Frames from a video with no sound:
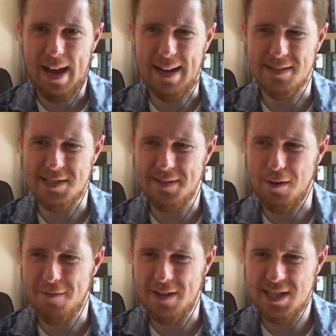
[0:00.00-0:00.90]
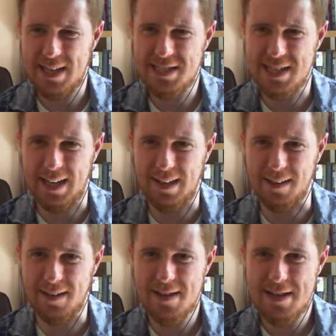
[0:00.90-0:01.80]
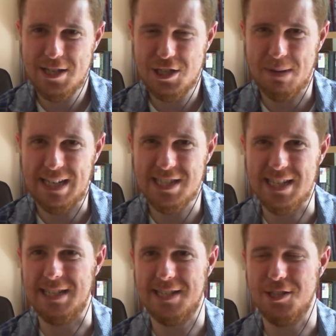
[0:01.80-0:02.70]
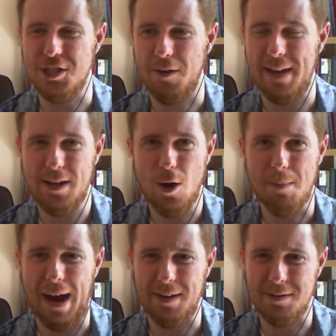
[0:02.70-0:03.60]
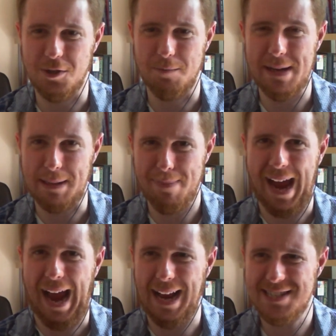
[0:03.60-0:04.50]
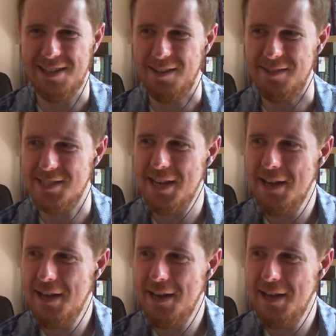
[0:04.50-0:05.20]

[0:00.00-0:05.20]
And they're a fascinating species because, they go about in sort of big packs, and